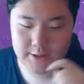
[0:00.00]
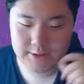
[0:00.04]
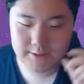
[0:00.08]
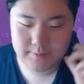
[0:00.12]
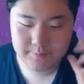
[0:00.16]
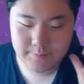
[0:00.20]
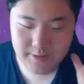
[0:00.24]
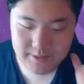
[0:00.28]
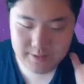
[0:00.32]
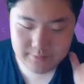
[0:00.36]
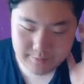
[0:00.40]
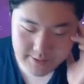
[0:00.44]
his
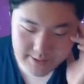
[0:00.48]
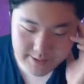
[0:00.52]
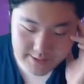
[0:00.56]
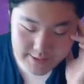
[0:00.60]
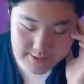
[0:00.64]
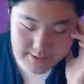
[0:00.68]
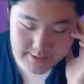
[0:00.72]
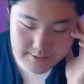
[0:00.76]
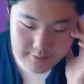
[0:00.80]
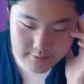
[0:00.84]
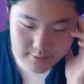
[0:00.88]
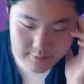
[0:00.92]
best play
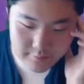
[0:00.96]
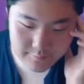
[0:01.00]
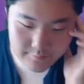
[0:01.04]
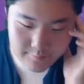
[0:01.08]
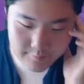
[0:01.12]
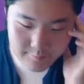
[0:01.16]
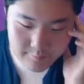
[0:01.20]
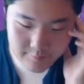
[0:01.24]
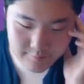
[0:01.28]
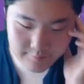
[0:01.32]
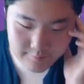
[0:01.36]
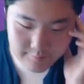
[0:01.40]
is to go
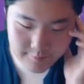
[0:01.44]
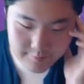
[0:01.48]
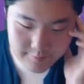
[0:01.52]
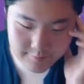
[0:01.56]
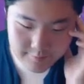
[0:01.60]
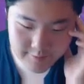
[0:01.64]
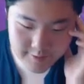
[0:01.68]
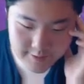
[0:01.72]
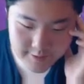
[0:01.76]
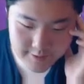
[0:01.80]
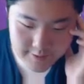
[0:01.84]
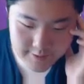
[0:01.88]
for Bloom Doom
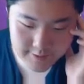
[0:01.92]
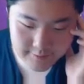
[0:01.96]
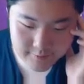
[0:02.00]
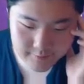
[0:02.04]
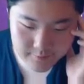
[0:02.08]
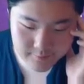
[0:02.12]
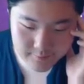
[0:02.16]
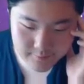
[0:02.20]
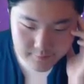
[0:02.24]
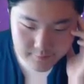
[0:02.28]
right here.